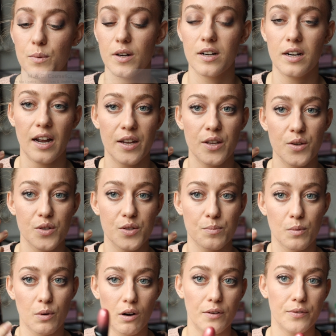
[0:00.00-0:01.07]
one I use
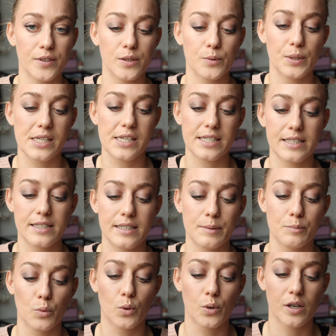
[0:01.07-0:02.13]
more often, which is the
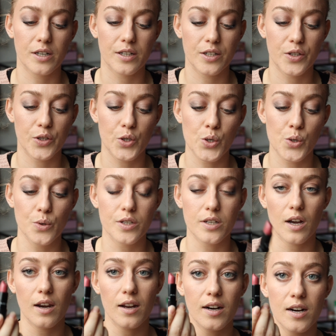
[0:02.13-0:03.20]
more nude
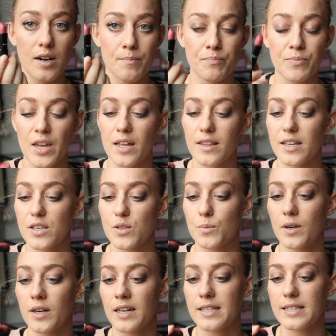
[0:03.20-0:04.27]
color. This
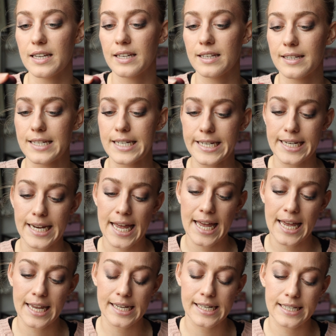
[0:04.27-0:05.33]
one is in the
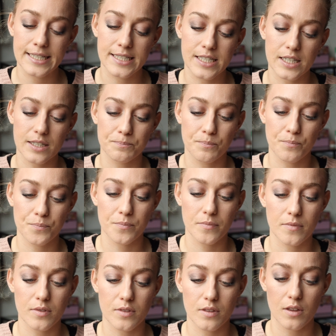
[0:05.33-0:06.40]
shade
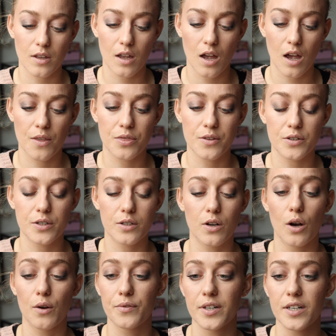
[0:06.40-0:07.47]
Under the
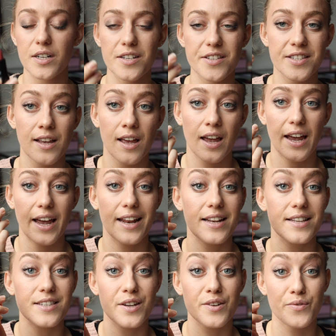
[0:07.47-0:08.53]
Covers, and
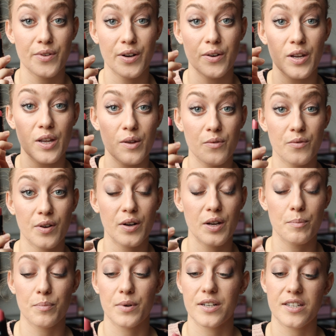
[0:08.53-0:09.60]
it's a very,
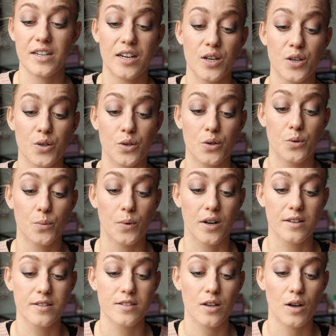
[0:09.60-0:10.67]
very pretty nude
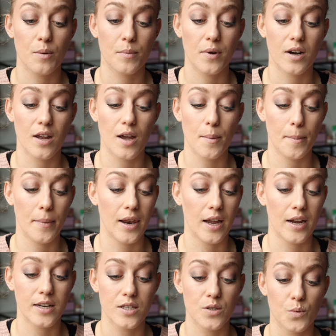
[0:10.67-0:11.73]
one. So I'm gonna
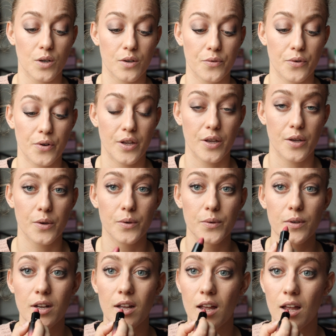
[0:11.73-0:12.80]
apply this one for you.